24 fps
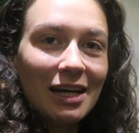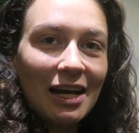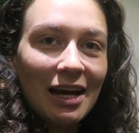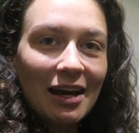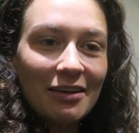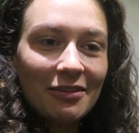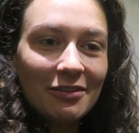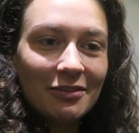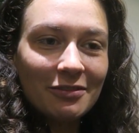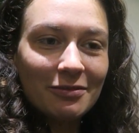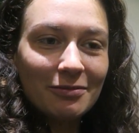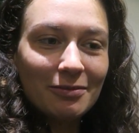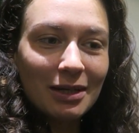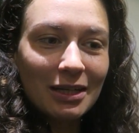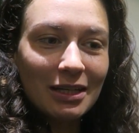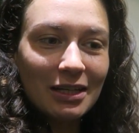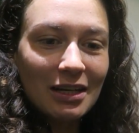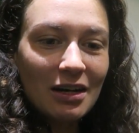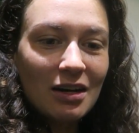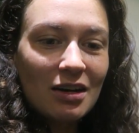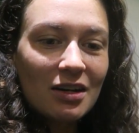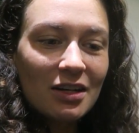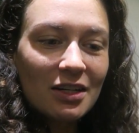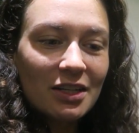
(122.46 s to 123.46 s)
um, then I have my
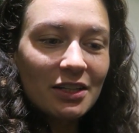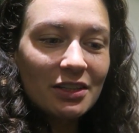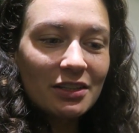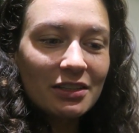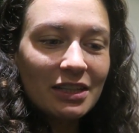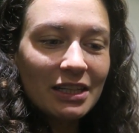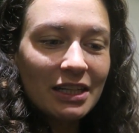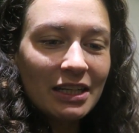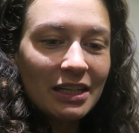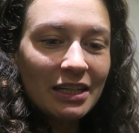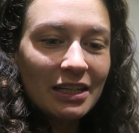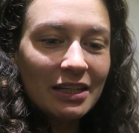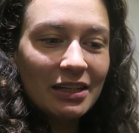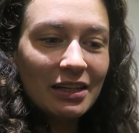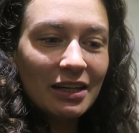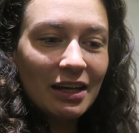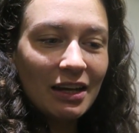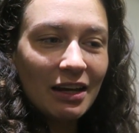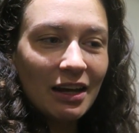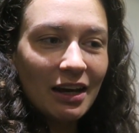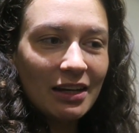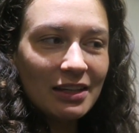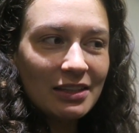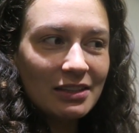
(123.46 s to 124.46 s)
cardio in
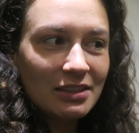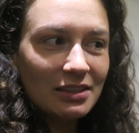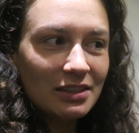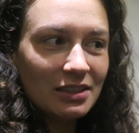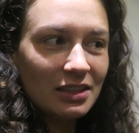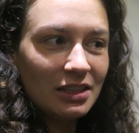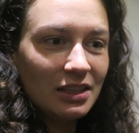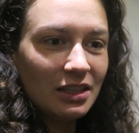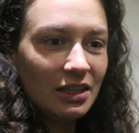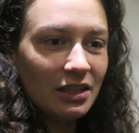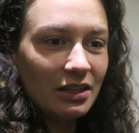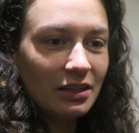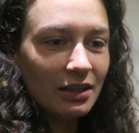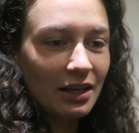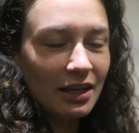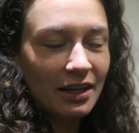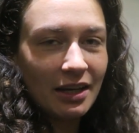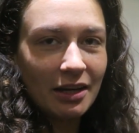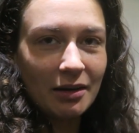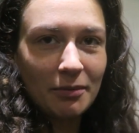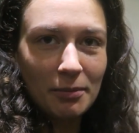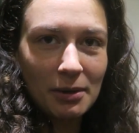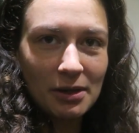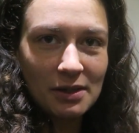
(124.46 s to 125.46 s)
and I see
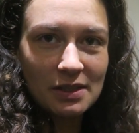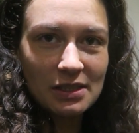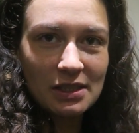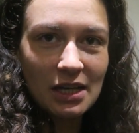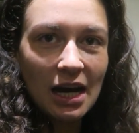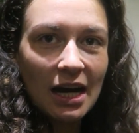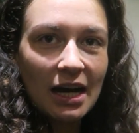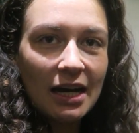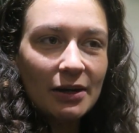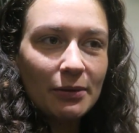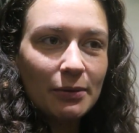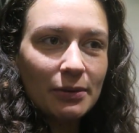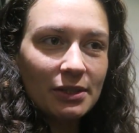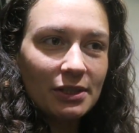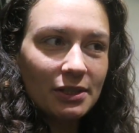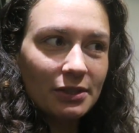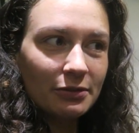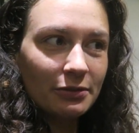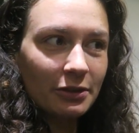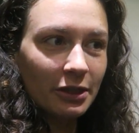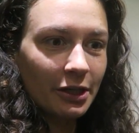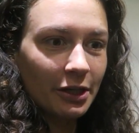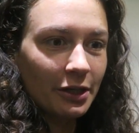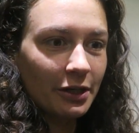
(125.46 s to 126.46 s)
like I'm at Sai which
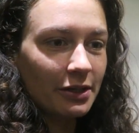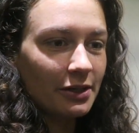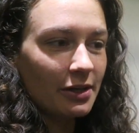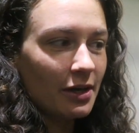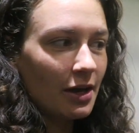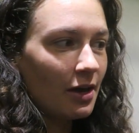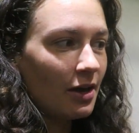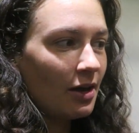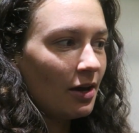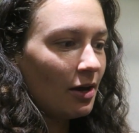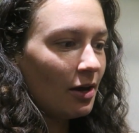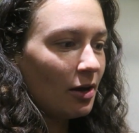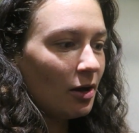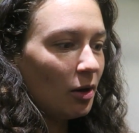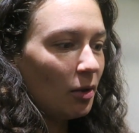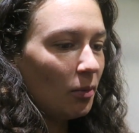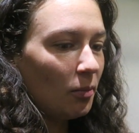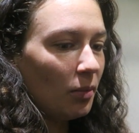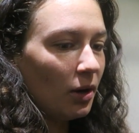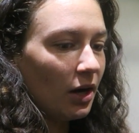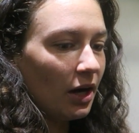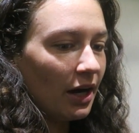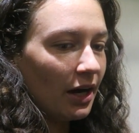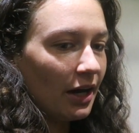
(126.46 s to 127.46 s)
is really good
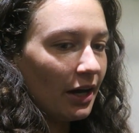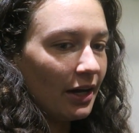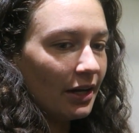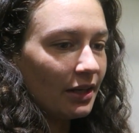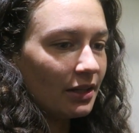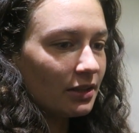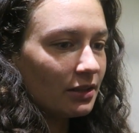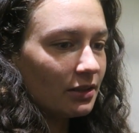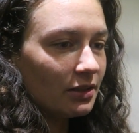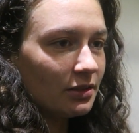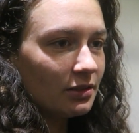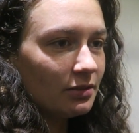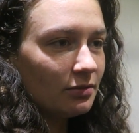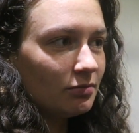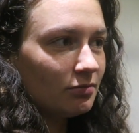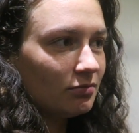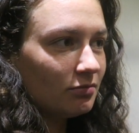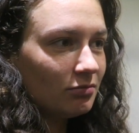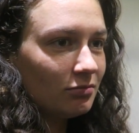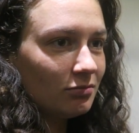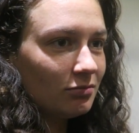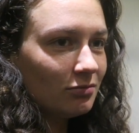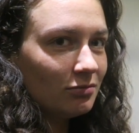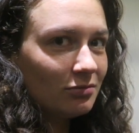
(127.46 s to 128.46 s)
but
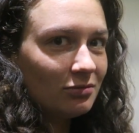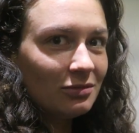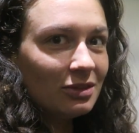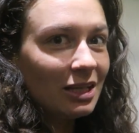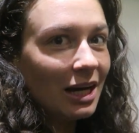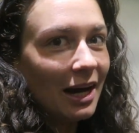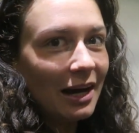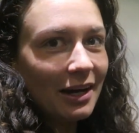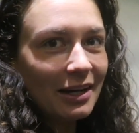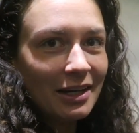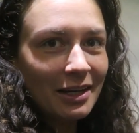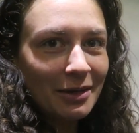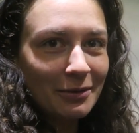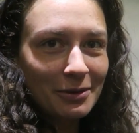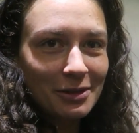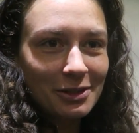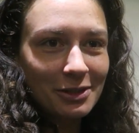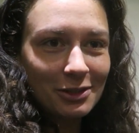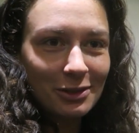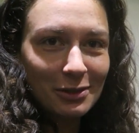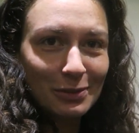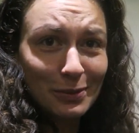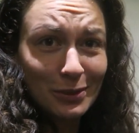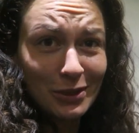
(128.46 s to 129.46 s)
yeah he
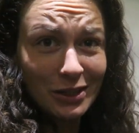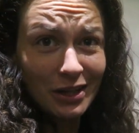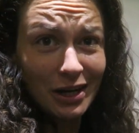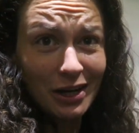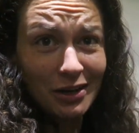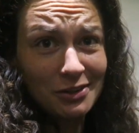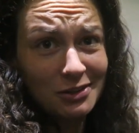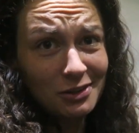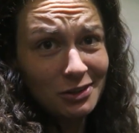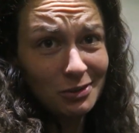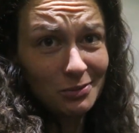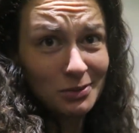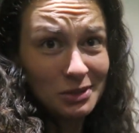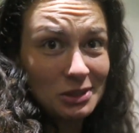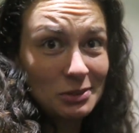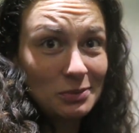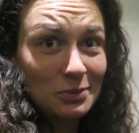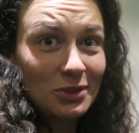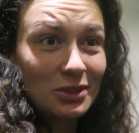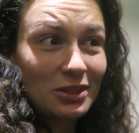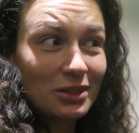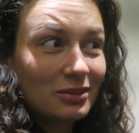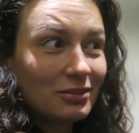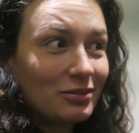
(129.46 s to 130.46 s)
would just work out so much
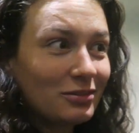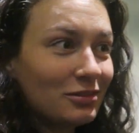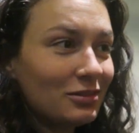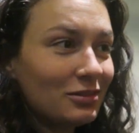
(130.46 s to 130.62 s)
more